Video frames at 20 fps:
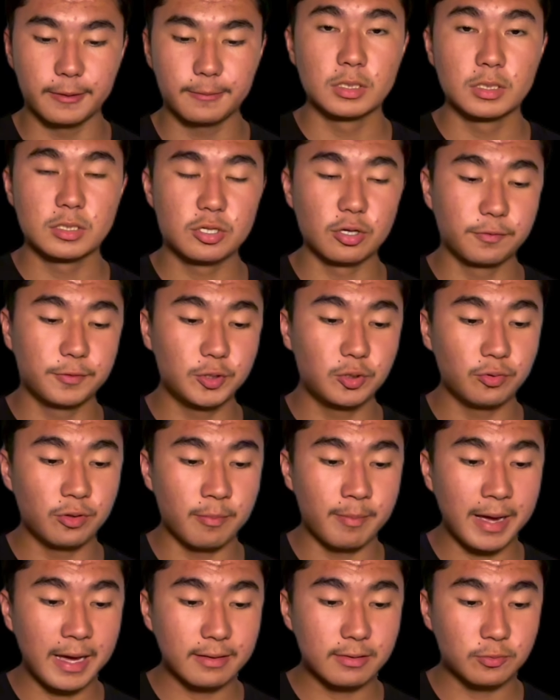So if we do the
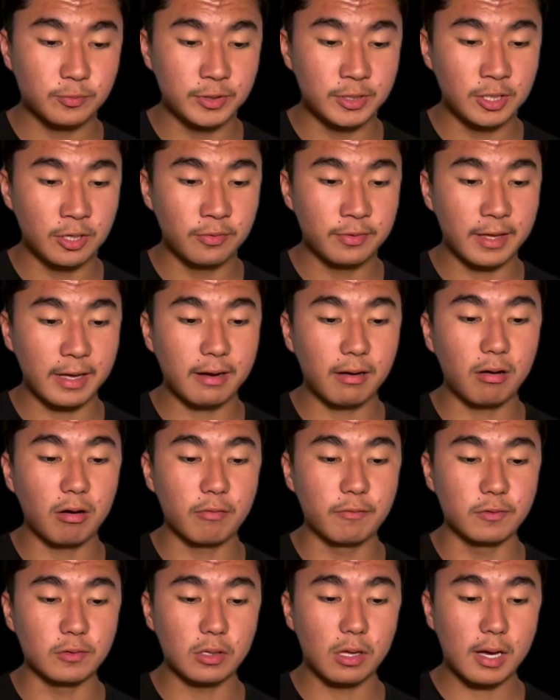math, we know that our
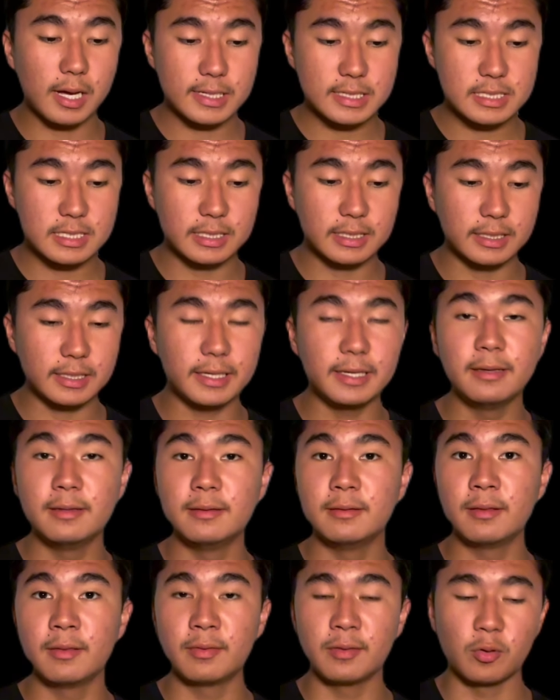velocity
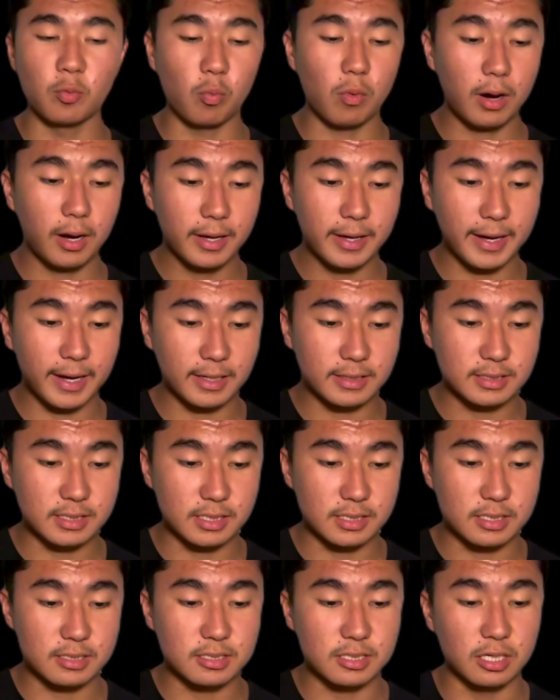in the y-axis
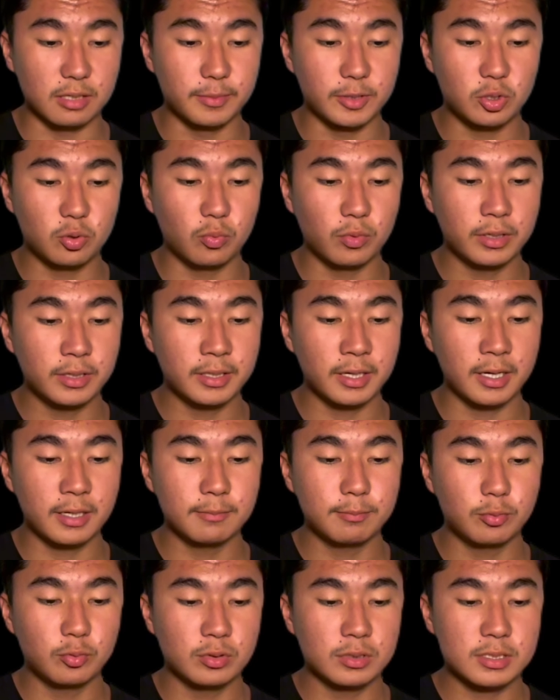is going to be
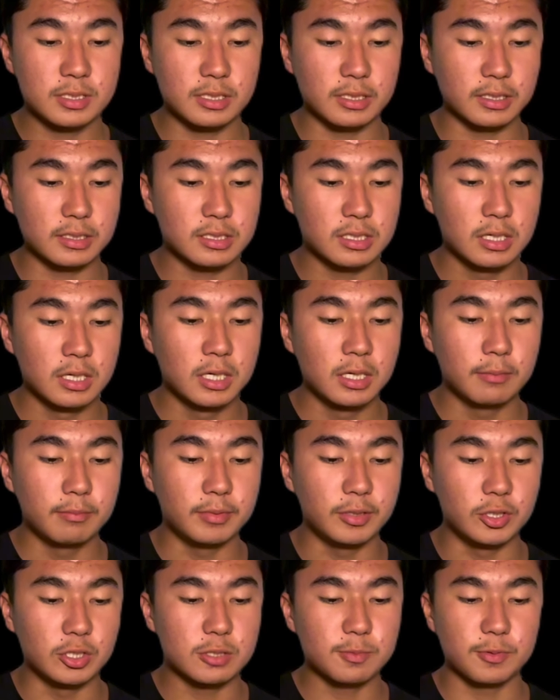29.6
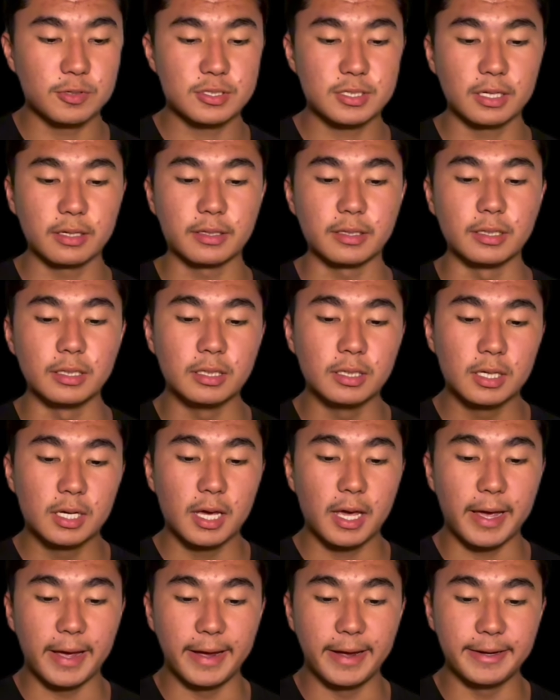meters per second,
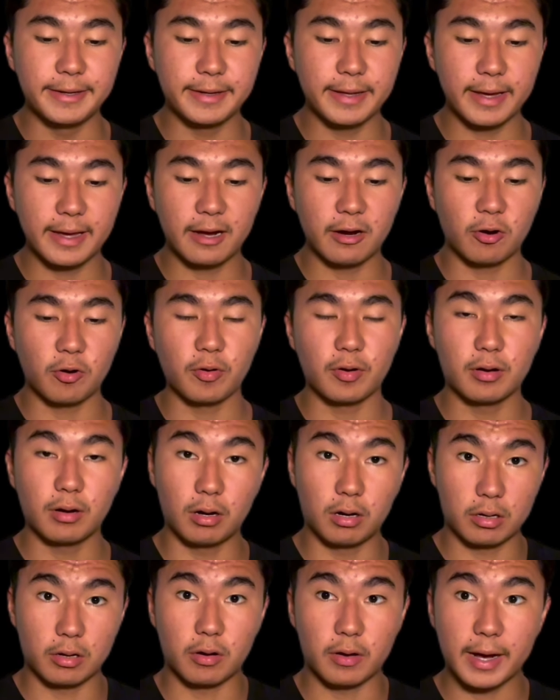and
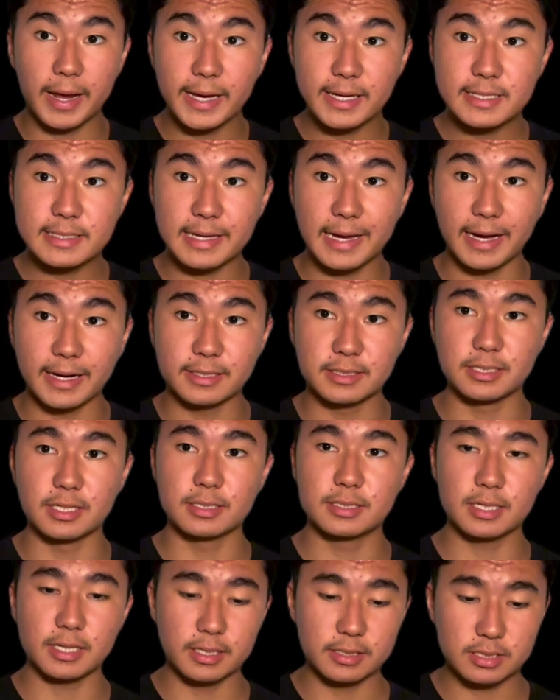on our x-axis,
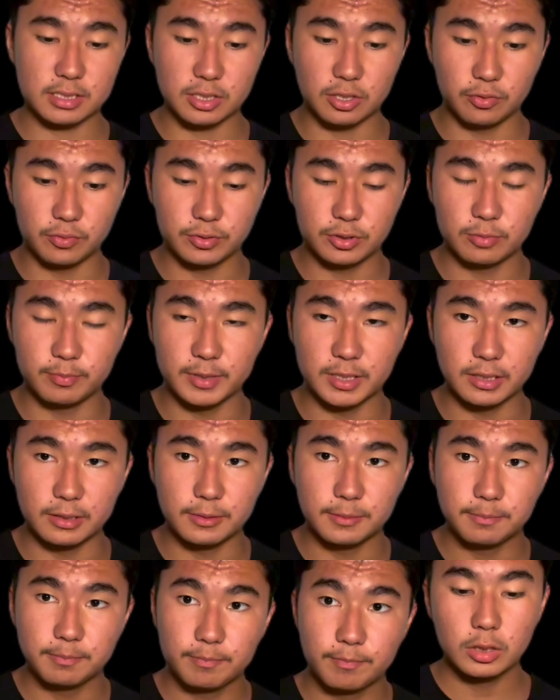it's going to be
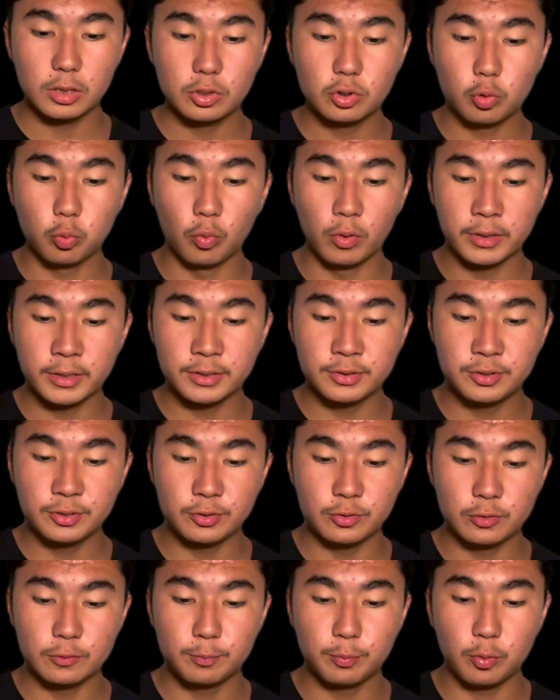
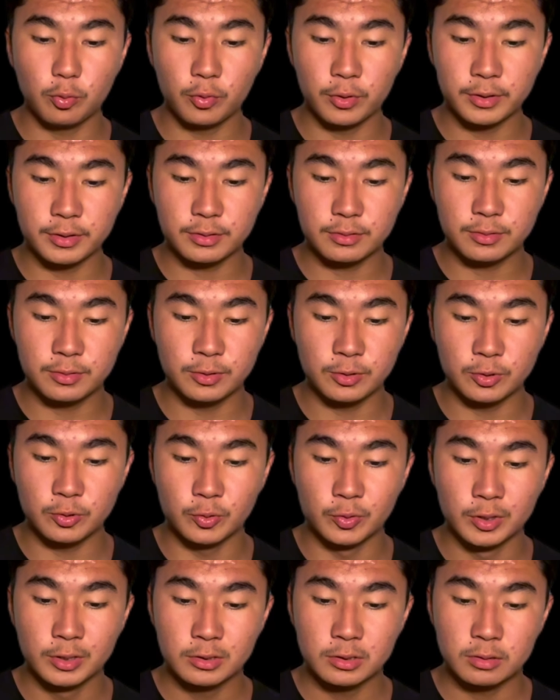
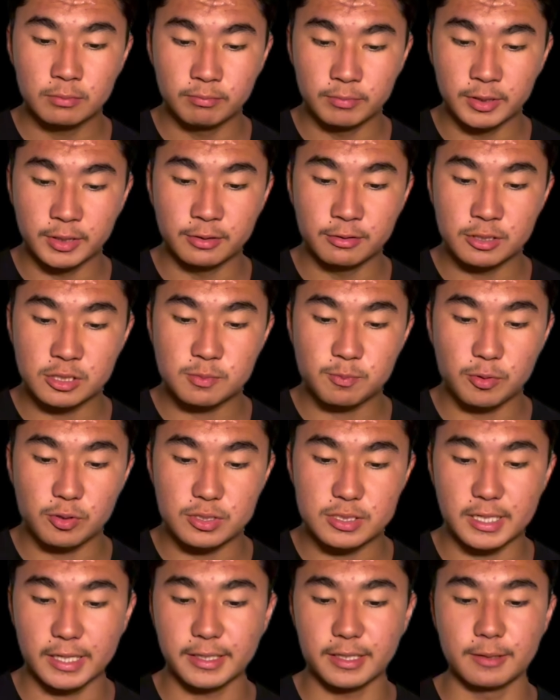22.2 meters per
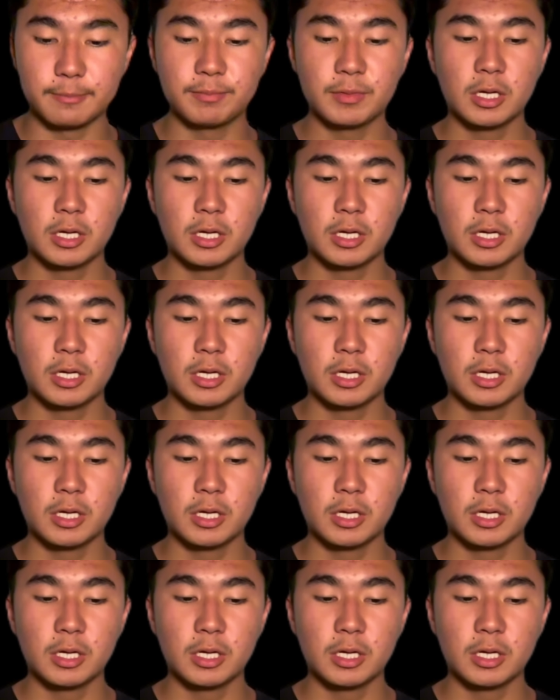second.